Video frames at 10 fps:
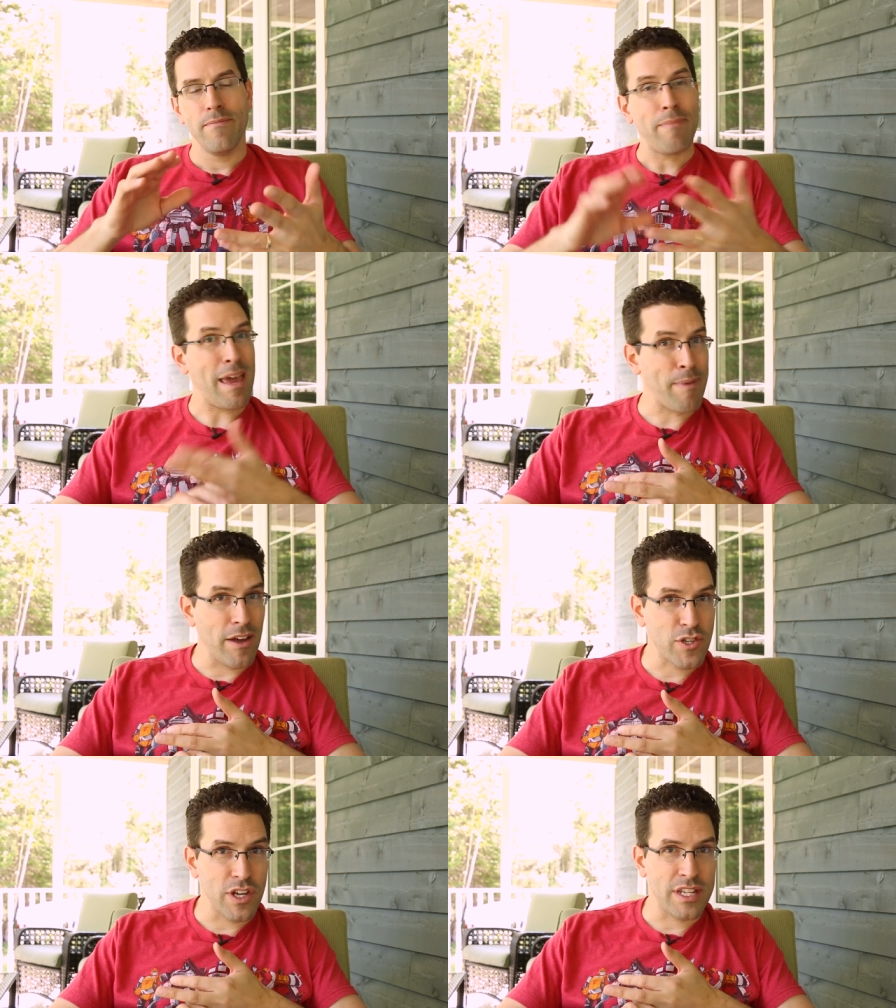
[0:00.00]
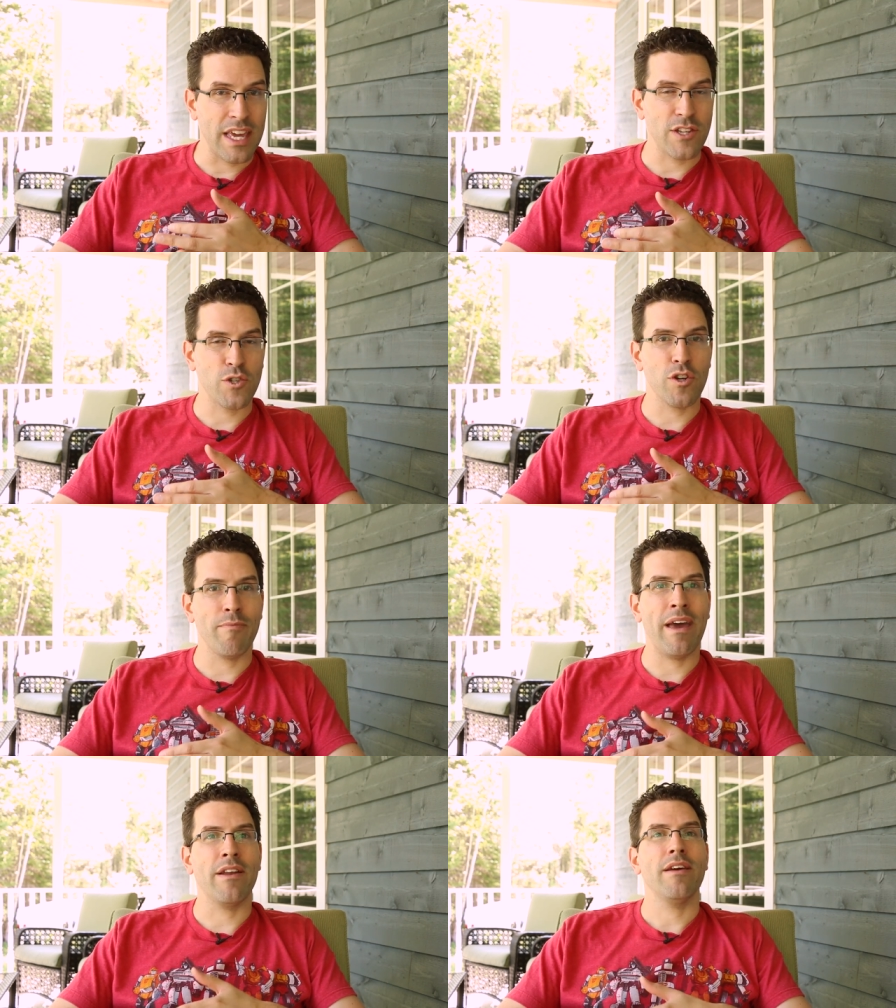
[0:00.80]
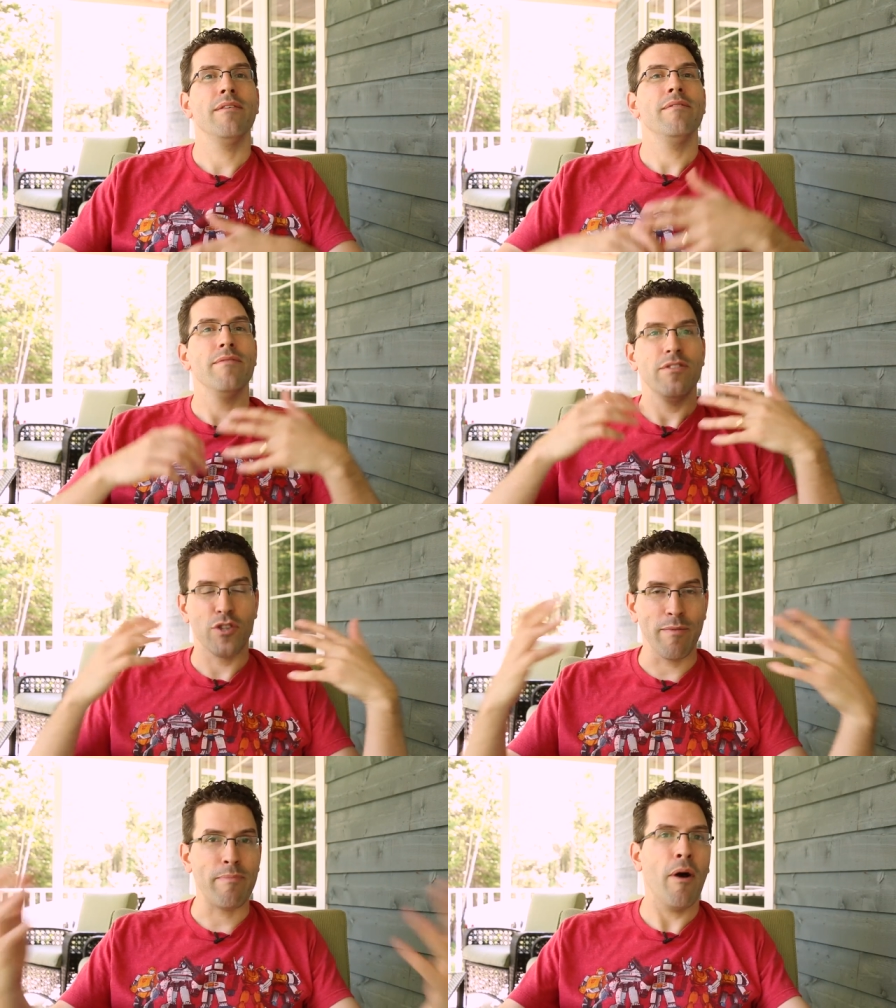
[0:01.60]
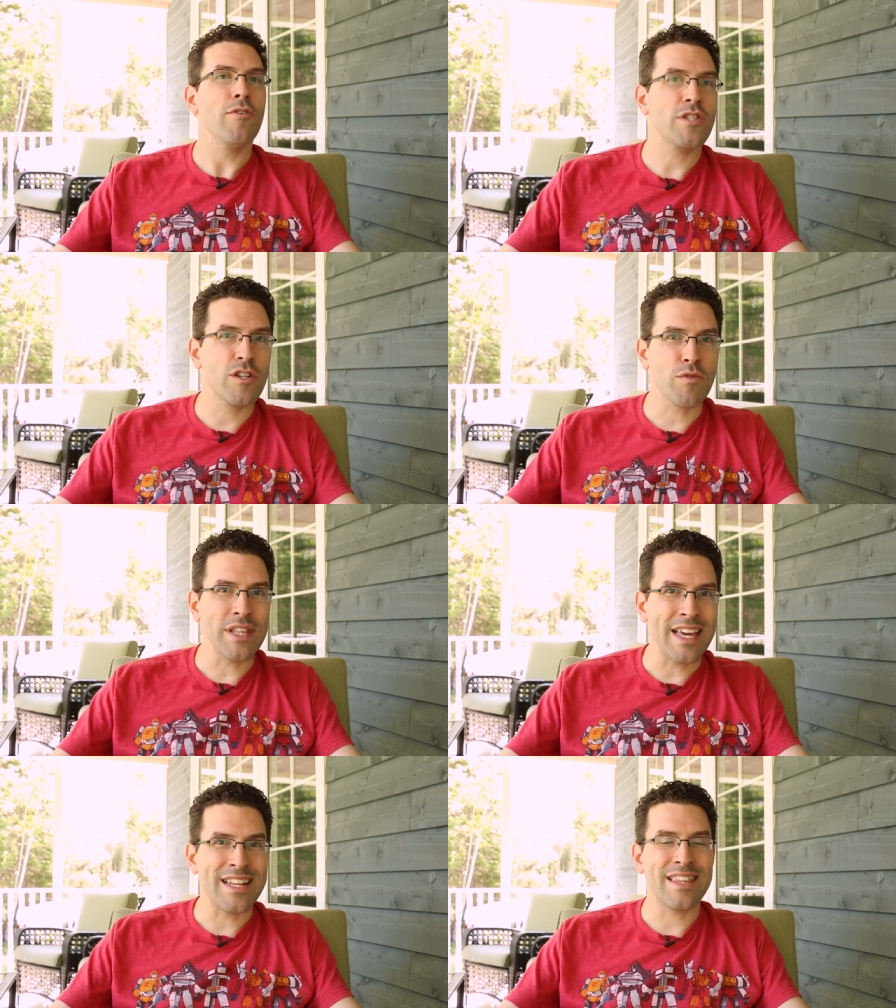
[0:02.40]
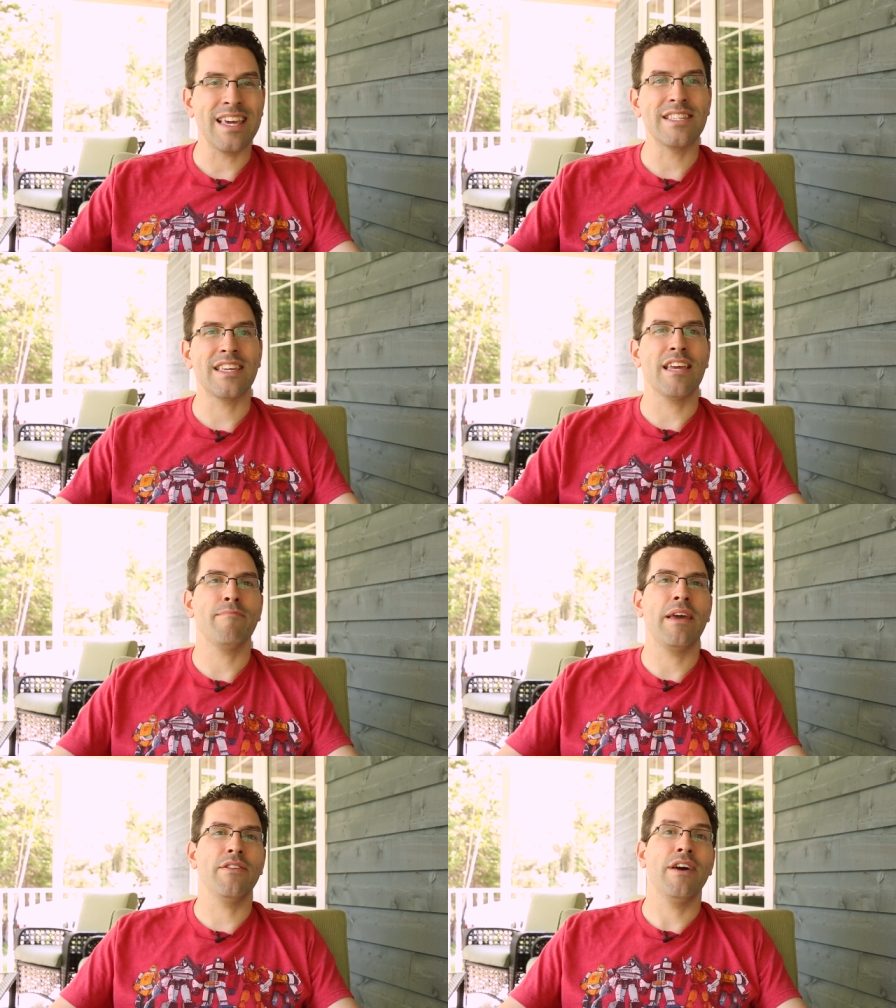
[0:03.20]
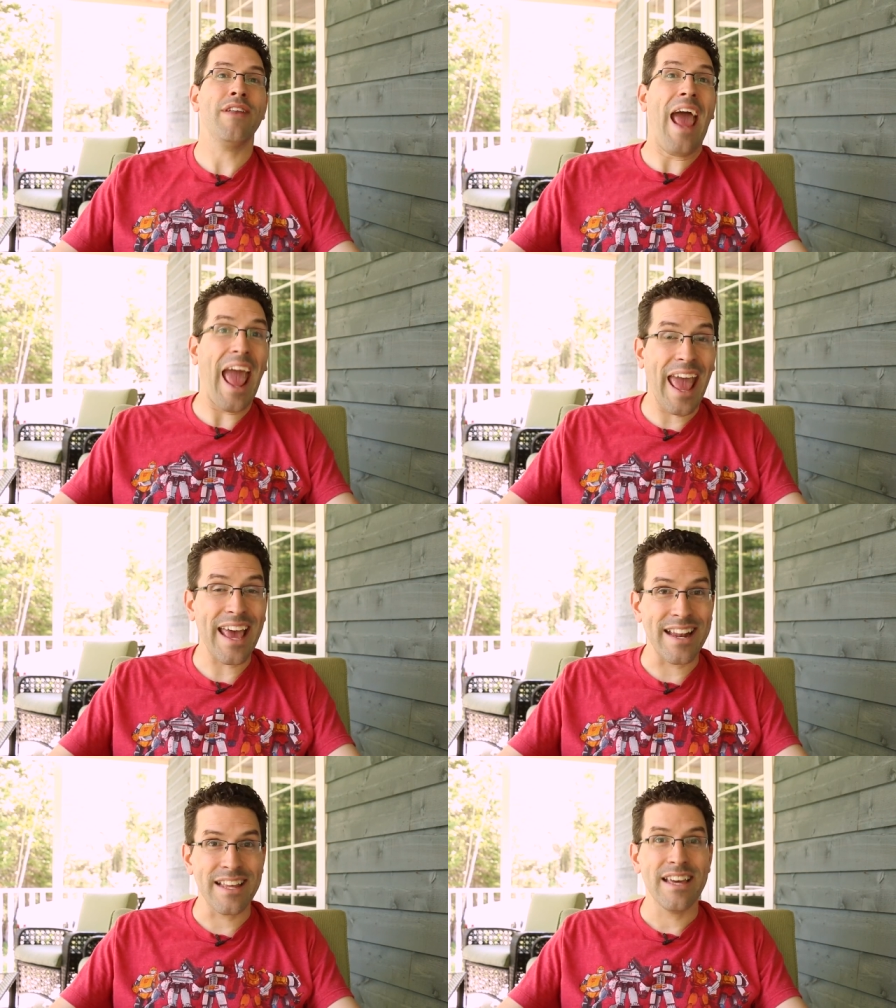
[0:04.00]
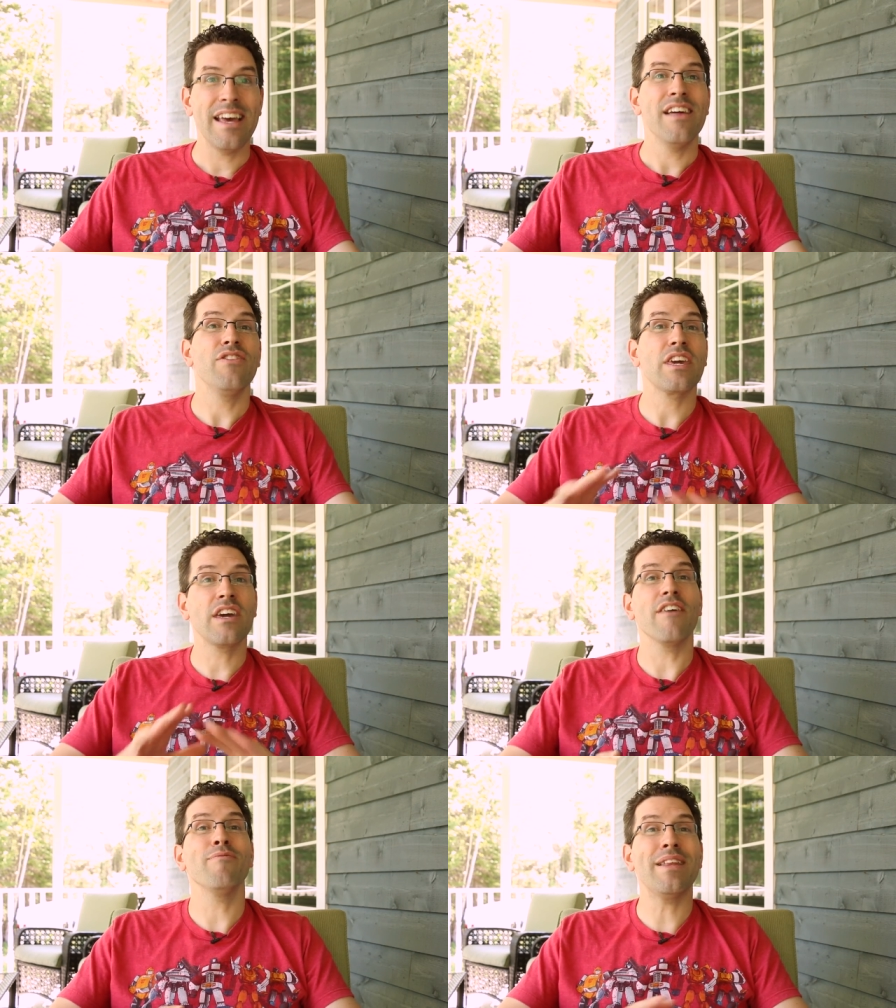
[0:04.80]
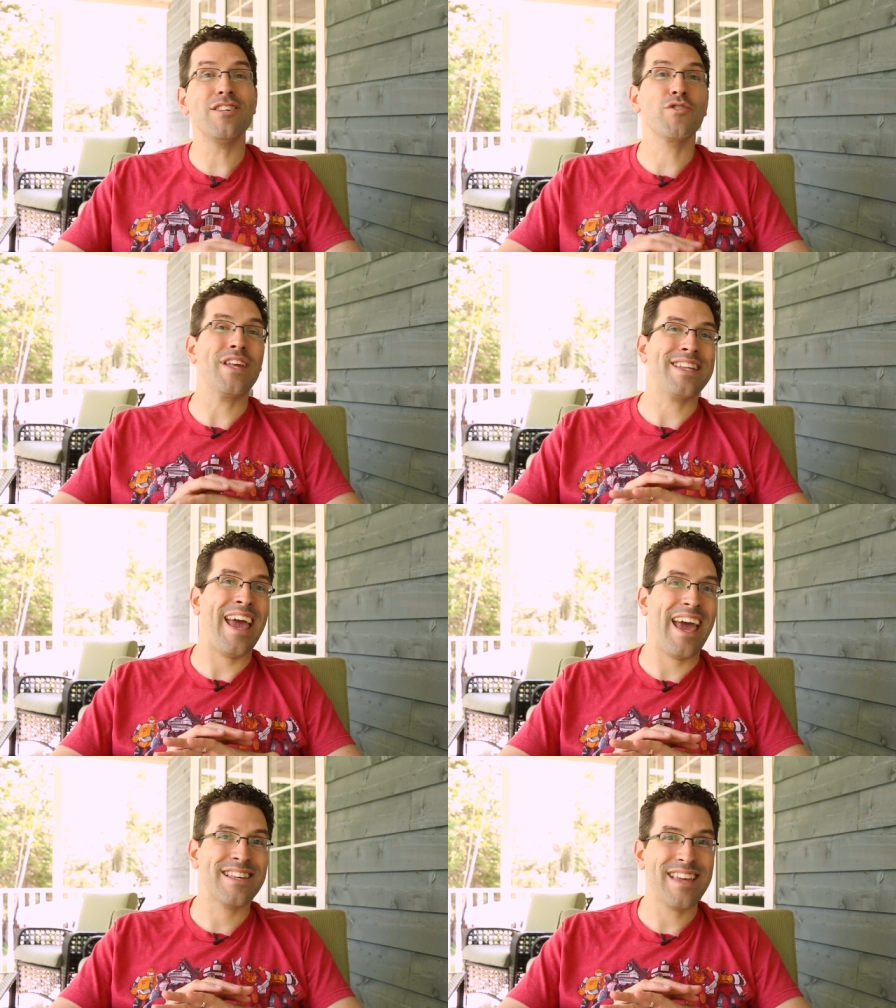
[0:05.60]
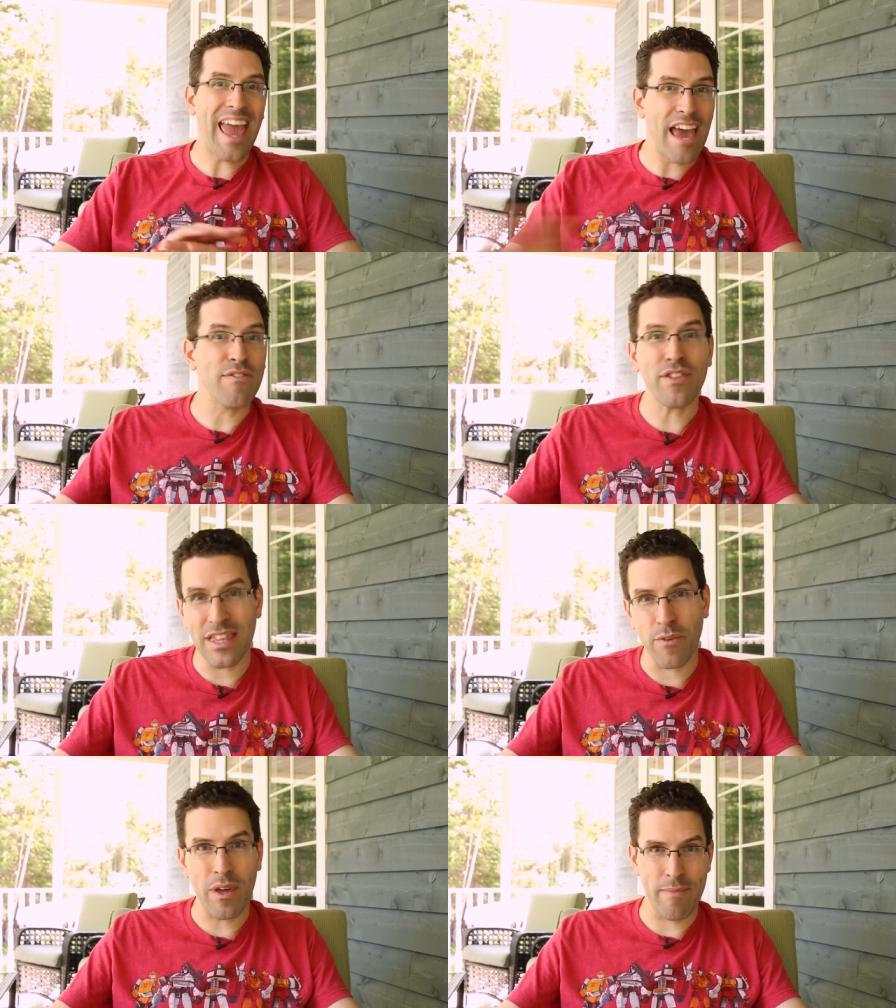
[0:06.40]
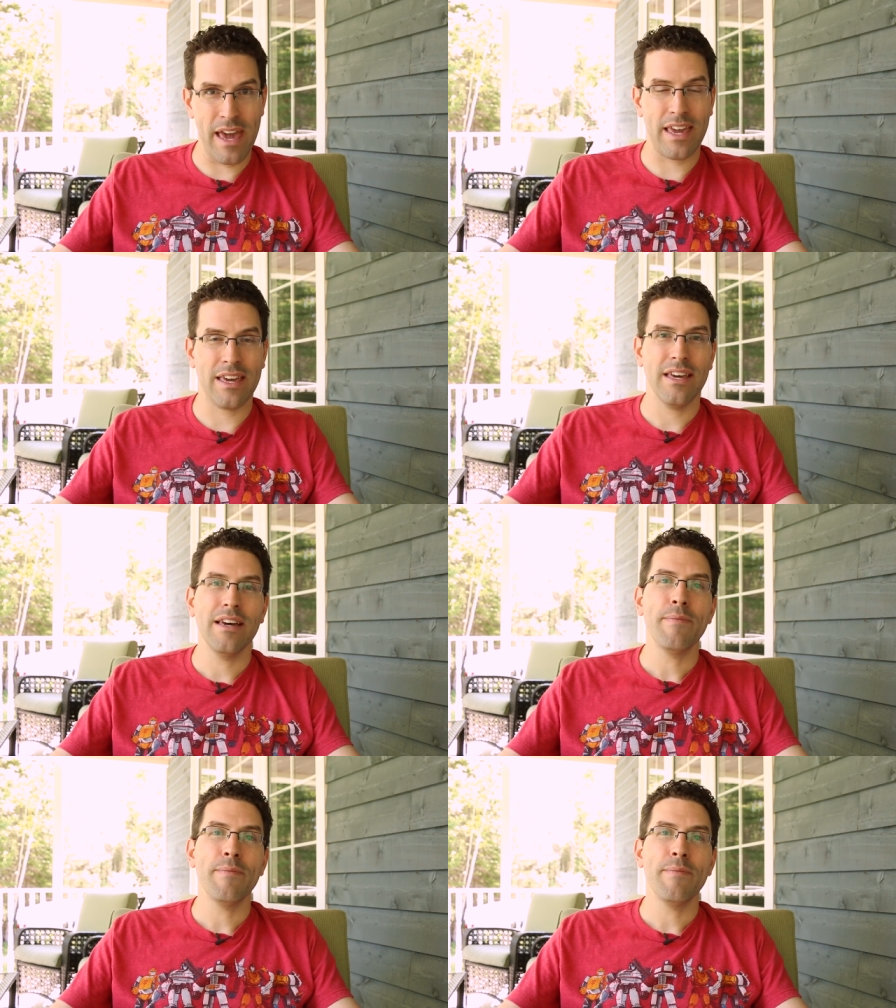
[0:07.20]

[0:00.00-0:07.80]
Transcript: PayPal is going to take a certain amount. There's going to be postage related to things that get mailed out, and the government is going to tax everything that we make.